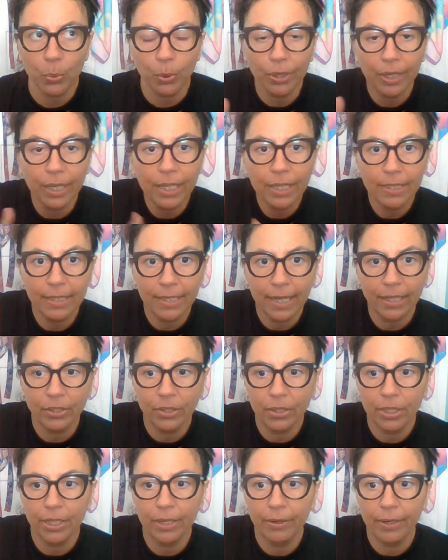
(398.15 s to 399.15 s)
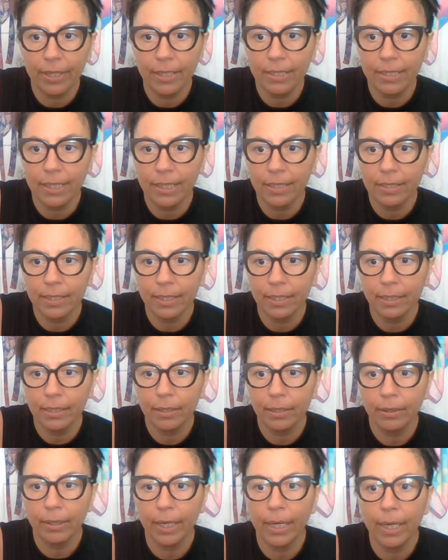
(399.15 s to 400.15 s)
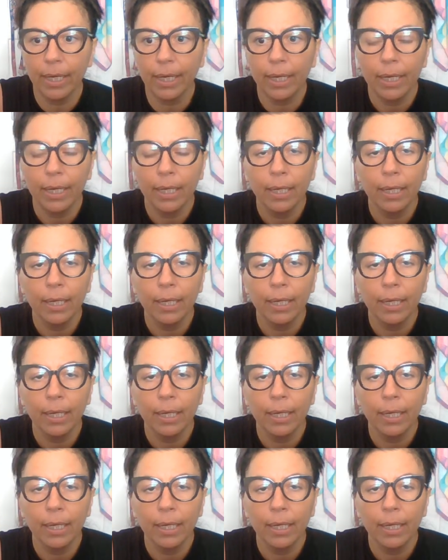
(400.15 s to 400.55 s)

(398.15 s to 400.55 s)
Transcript: We're in Sagittarius season. Okay.